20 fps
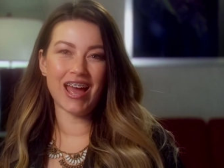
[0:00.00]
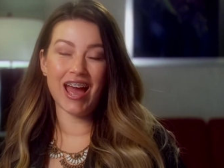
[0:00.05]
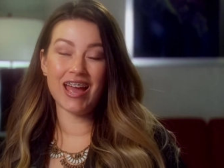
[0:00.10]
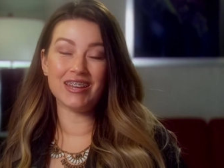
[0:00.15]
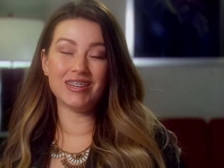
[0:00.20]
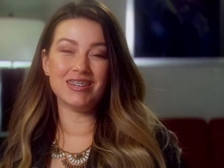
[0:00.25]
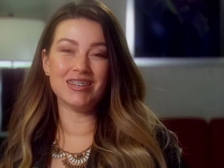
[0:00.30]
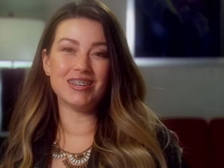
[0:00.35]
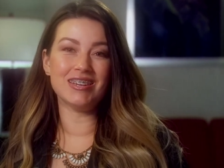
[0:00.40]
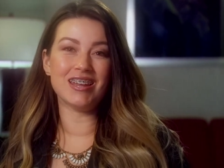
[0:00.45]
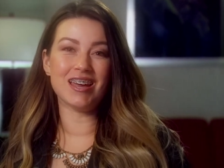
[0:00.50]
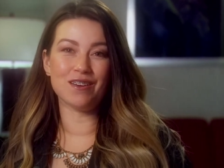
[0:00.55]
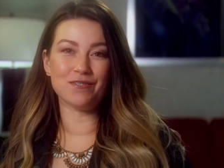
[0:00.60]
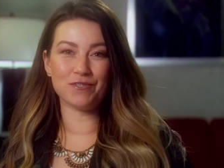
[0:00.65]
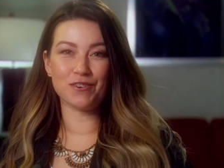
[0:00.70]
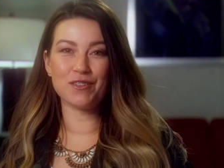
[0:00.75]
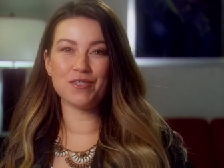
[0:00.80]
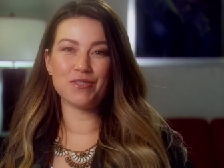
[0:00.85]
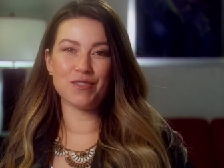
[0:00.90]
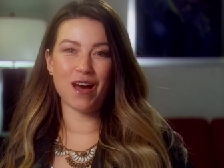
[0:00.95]
I
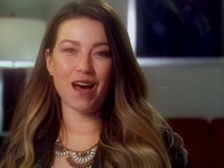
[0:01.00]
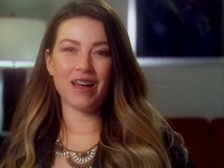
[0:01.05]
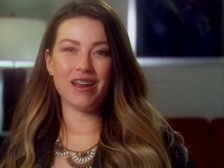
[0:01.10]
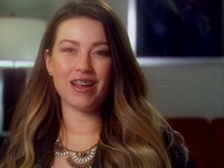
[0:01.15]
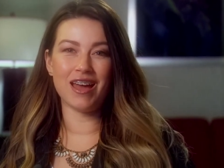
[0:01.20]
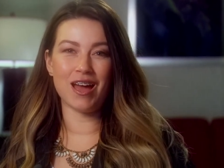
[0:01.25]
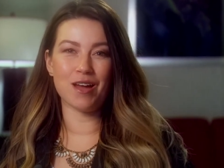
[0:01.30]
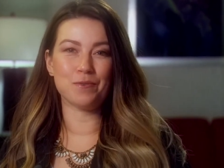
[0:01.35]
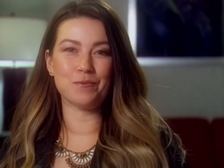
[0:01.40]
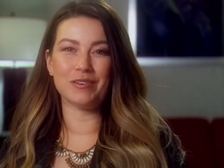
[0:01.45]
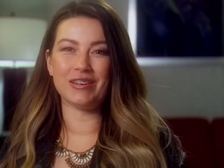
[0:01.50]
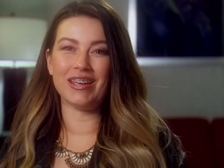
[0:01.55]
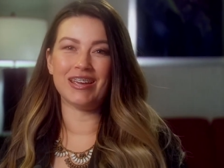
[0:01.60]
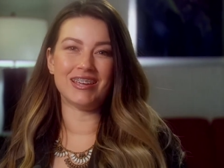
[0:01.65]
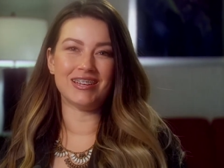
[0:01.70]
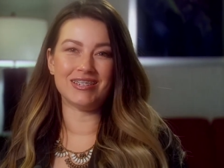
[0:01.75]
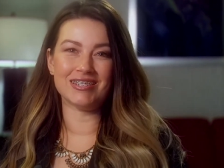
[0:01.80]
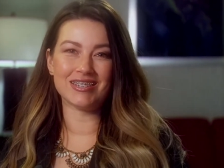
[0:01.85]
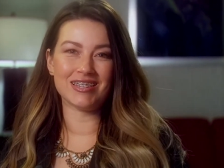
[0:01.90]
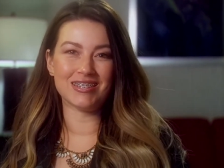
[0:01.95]
never thought I would
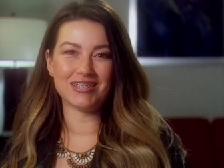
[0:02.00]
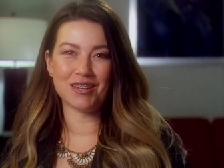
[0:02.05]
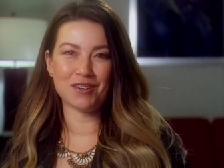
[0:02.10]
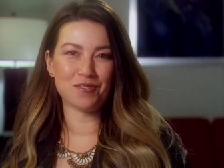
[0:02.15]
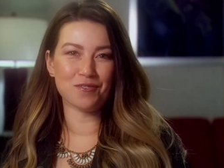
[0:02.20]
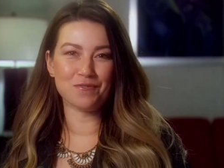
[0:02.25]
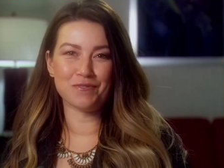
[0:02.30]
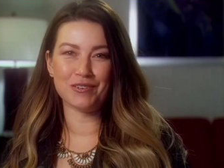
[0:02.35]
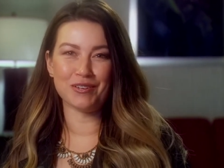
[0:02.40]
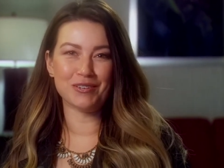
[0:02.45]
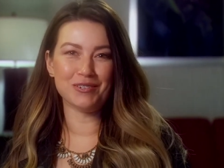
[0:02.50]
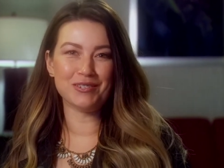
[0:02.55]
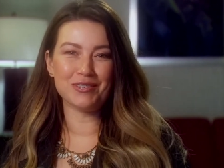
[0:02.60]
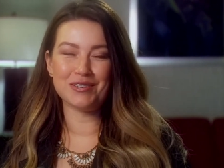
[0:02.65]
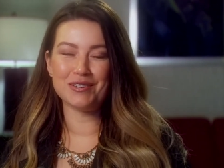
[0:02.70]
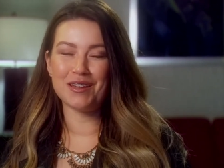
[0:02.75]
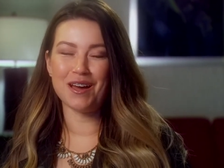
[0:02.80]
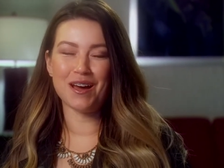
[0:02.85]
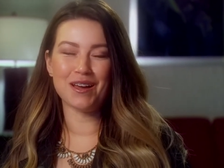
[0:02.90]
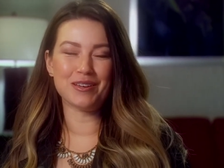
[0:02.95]
get into the dental
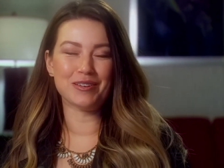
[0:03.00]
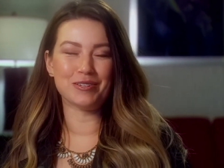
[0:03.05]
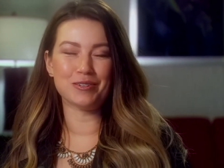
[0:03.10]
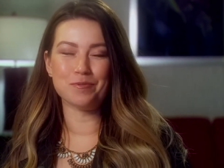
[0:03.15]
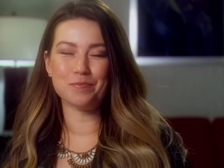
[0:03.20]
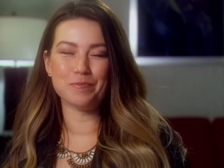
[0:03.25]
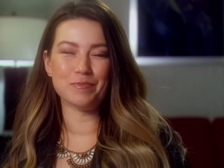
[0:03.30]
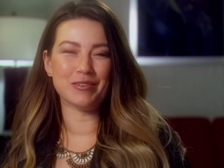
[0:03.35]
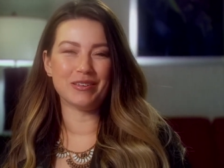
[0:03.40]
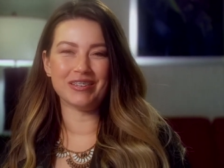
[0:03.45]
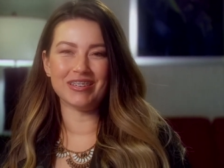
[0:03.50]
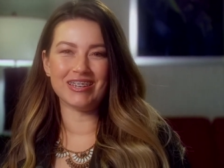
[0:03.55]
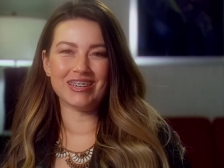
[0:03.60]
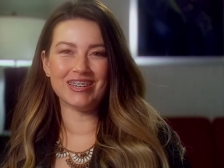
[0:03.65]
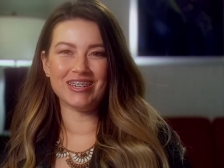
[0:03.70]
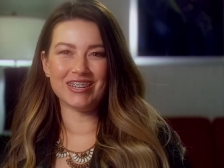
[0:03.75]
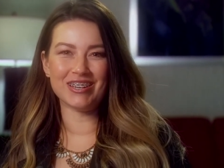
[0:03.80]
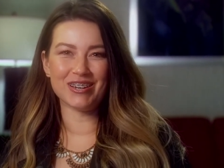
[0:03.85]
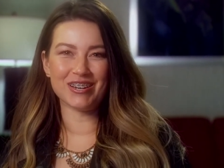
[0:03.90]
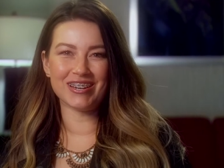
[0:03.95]
field, not in a
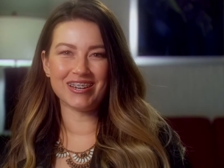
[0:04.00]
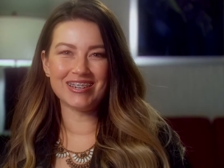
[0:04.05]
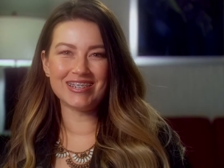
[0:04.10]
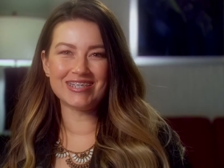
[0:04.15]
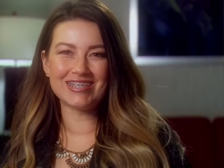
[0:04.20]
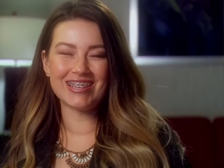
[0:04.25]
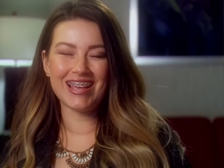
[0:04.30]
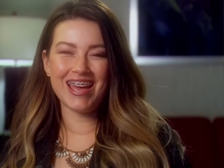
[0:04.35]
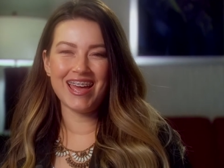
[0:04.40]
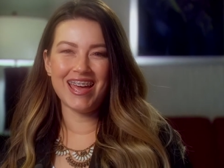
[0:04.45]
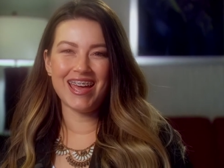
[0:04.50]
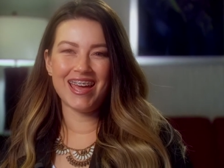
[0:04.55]
million years.